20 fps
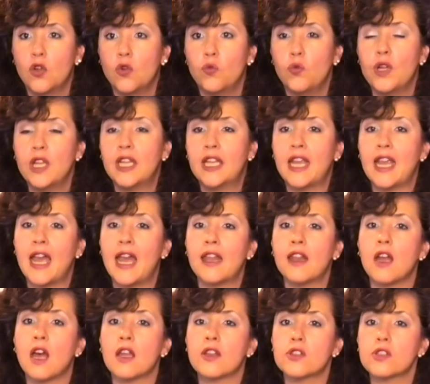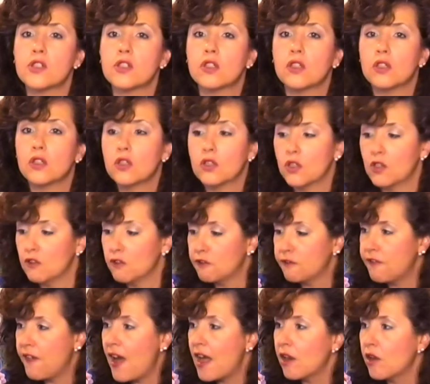We cannot
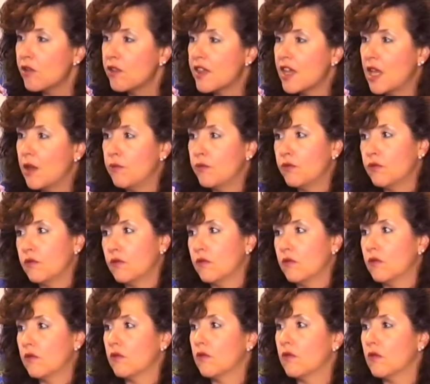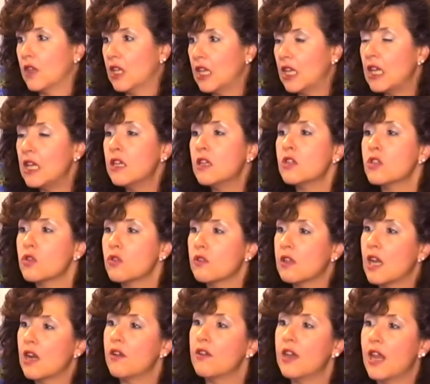follow them into
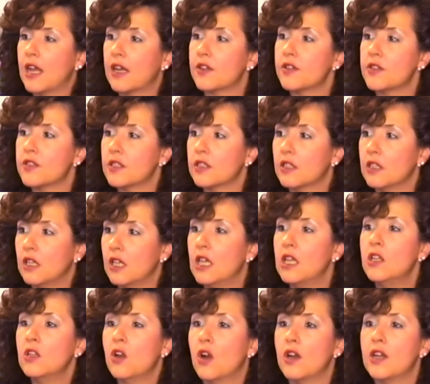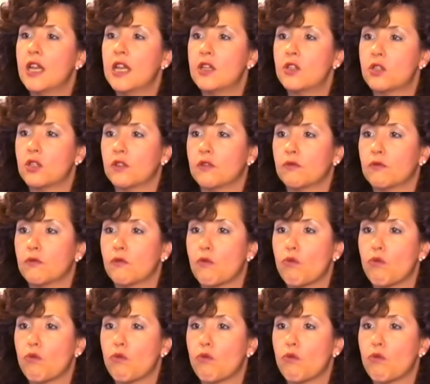their next incarnation.